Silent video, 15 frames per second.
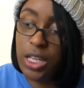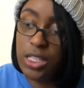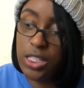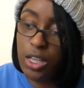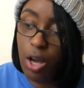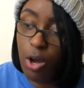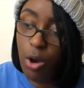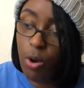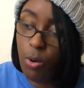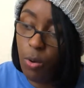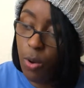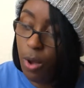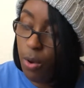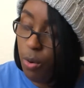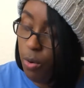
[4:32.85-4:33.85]

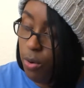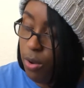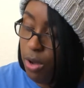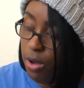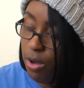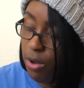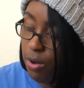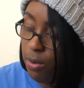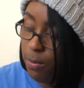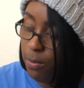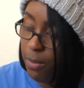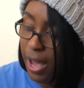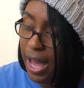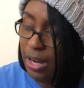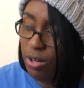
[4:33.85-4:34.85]
So
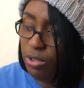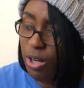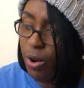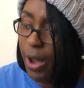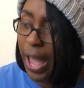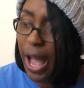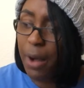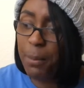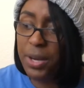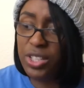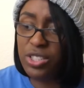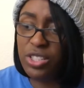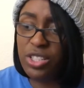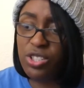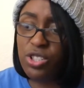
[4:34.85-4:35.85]
I don't know how
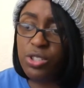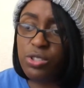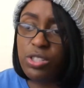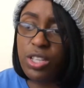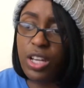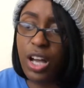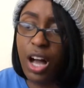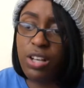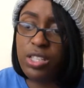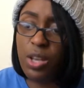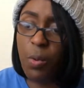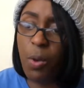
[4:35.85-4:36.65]
much this usually costs at